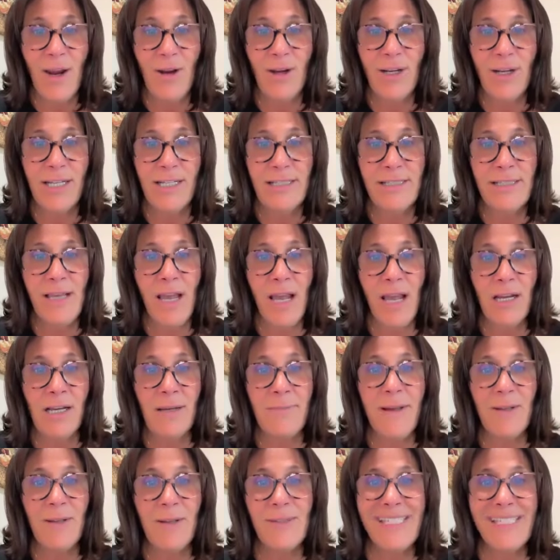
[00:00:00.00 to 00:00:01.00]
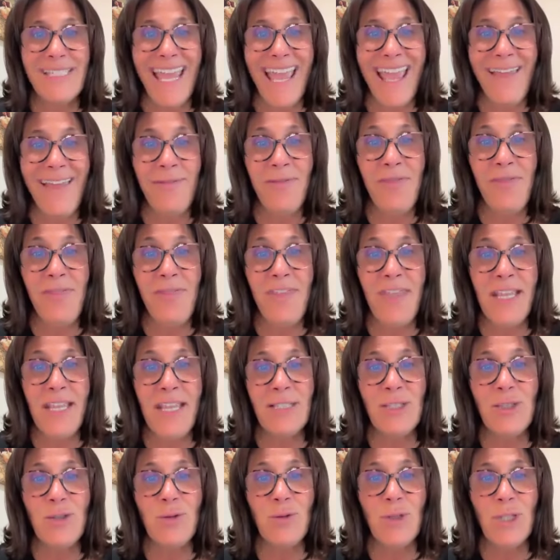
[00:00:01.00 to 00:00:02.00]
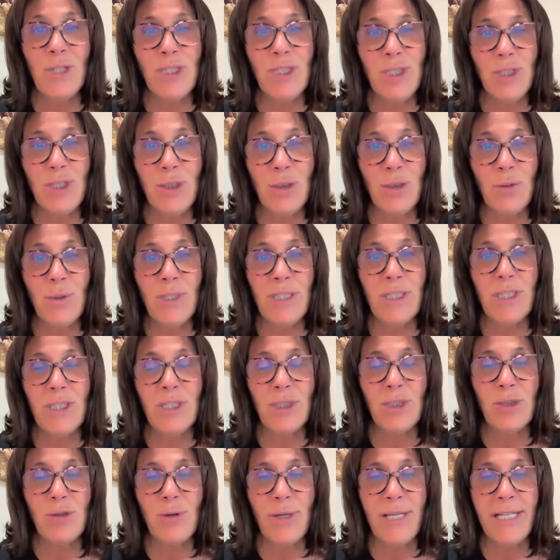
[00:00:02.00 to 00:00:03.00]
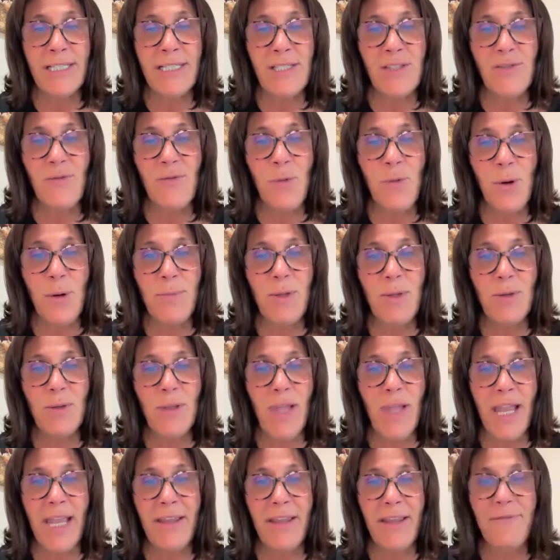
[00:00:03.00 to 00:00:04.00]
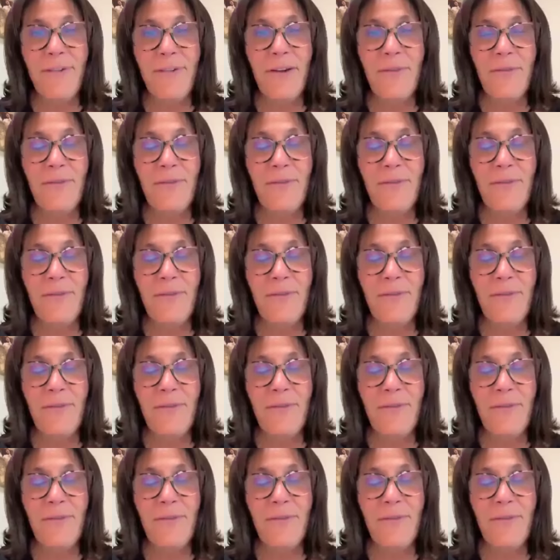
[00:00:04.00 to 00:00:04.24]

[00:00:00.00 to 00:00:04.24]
are going to talk about 10 things you can do to transform your life